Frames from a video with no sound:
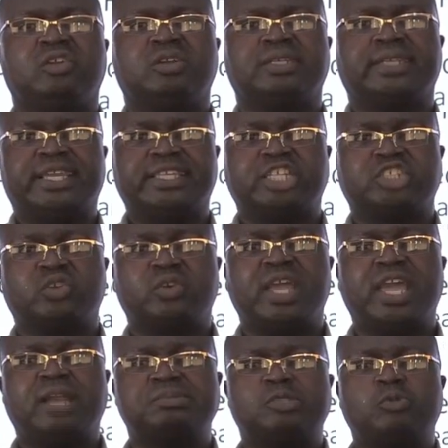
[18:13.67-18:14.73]
Digestion
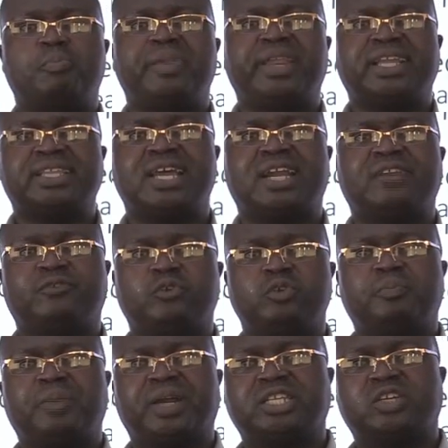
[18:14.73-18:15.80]
helps to break that food
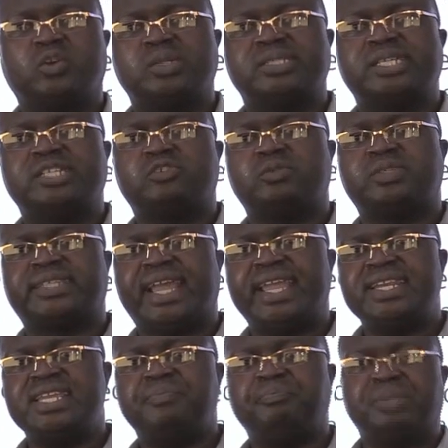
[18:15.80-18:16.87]
particles into
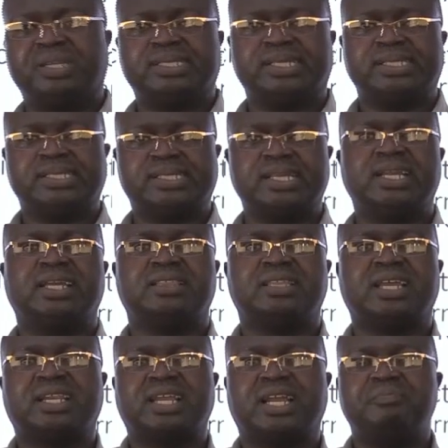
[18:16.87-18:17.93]
tiny pieces
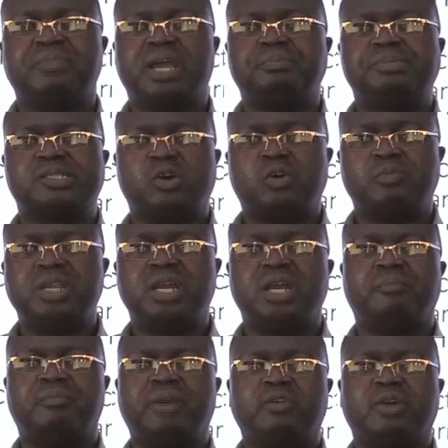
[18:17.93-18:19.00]
that can be absorbed
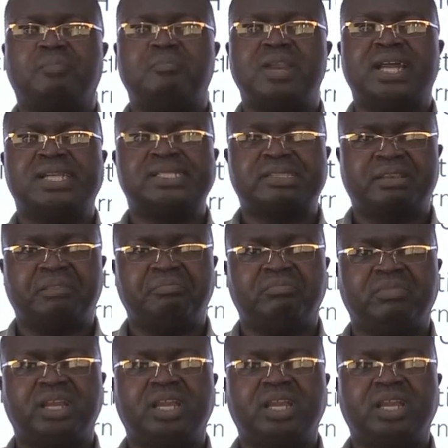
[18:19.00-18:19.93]
by your bloodstream